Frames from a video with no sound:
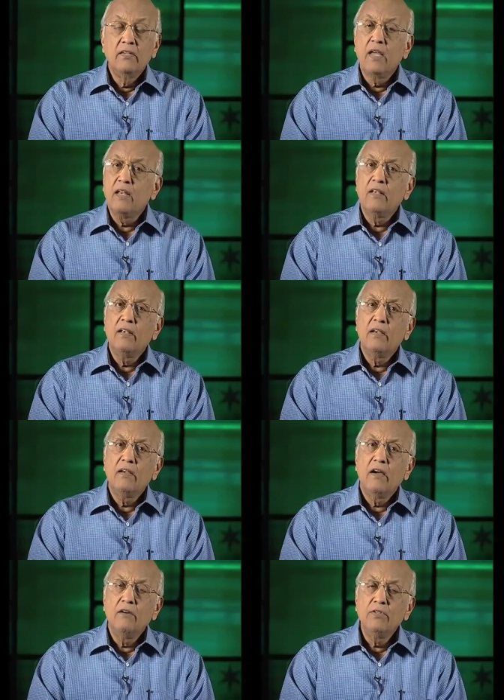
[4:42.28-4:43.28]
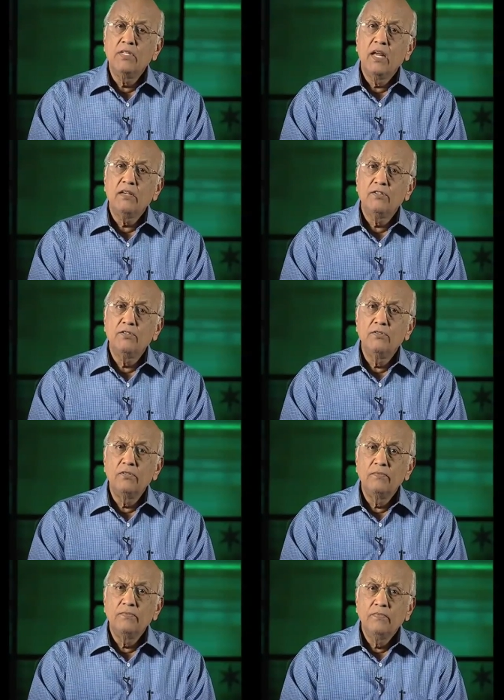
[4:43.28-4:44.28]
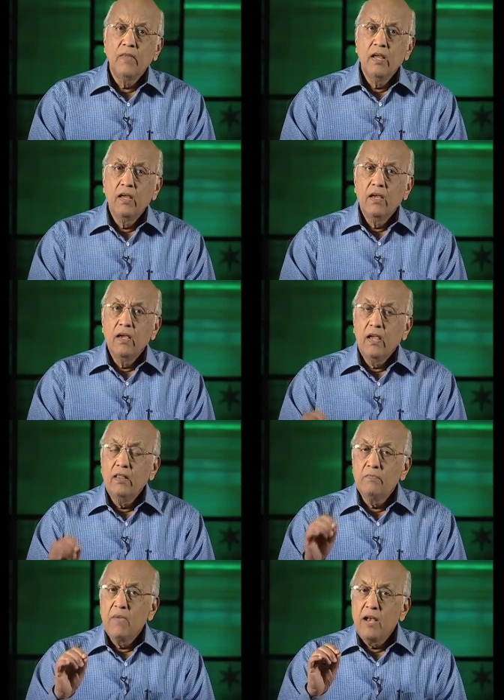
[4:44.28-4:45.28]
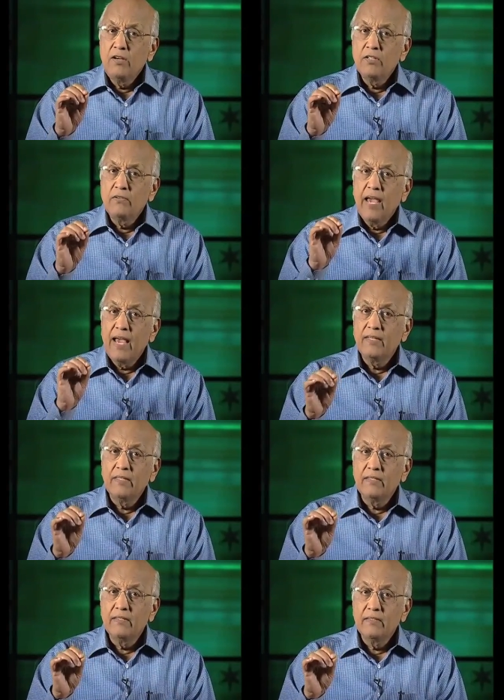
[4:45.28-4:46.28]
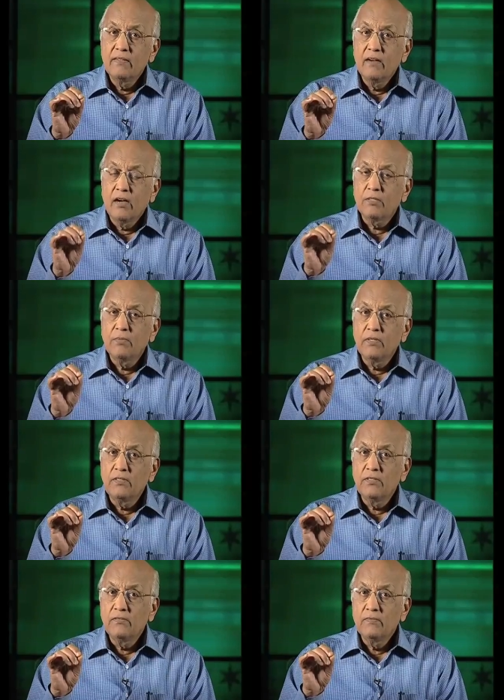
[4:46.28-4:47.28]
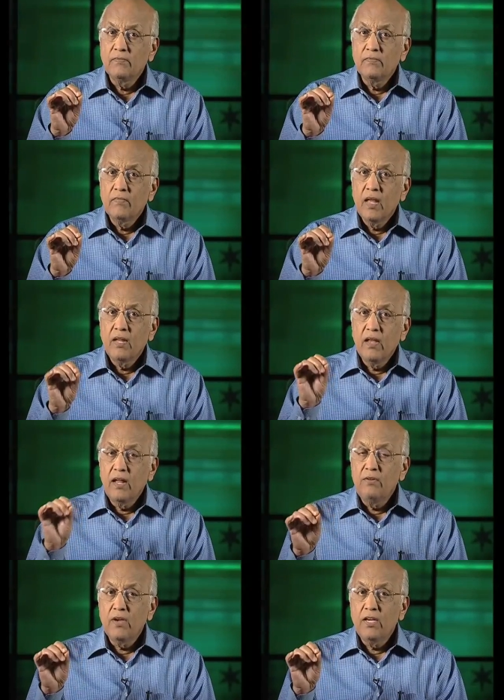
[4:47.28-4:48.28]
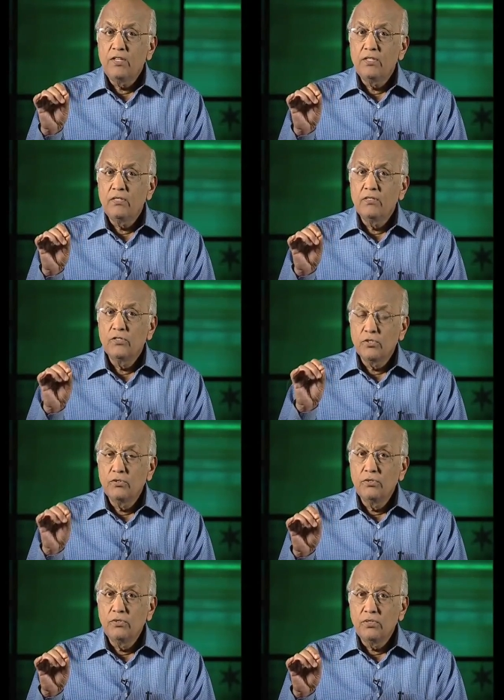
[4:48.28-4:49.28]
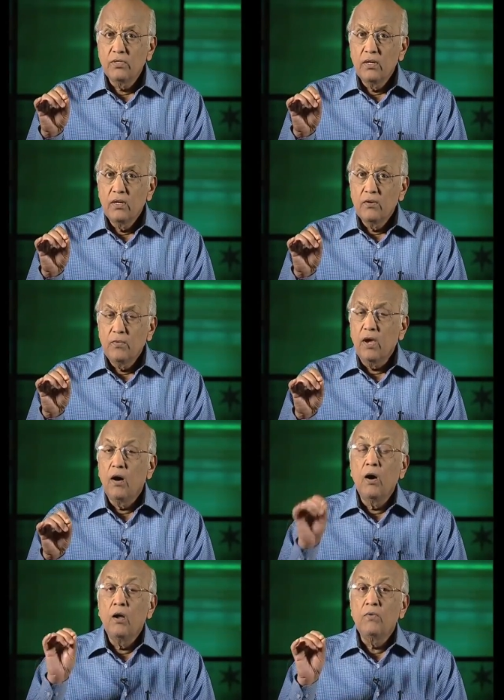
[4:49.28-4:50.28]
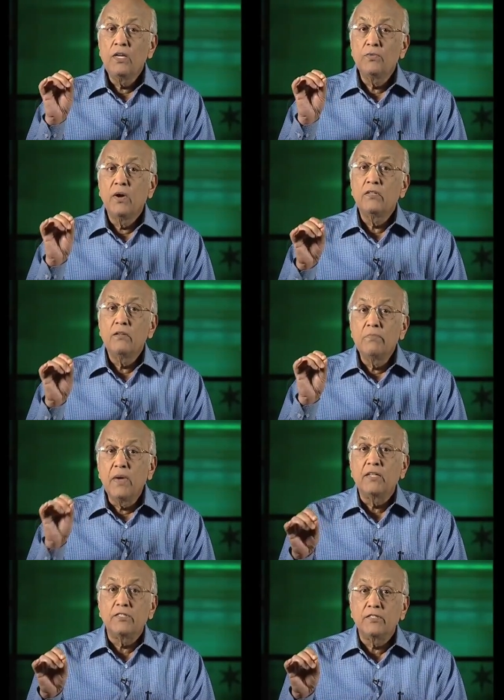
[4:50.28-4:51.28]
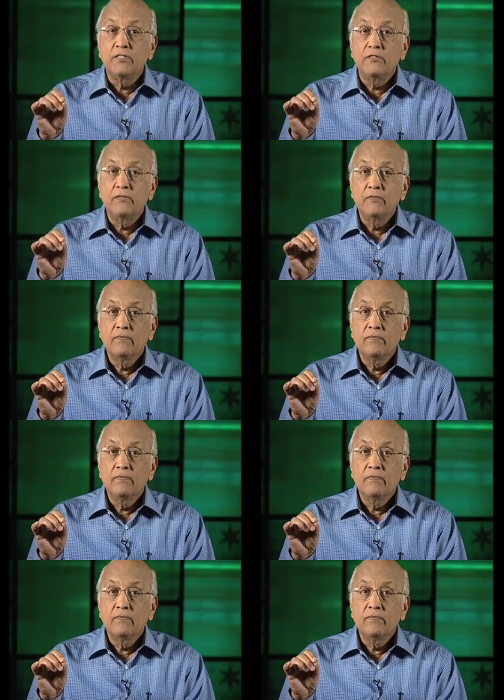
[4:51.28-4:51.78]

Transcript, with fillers: Is that how you select a school? In the matters of health, hospitals, and education, schools, we always want the best.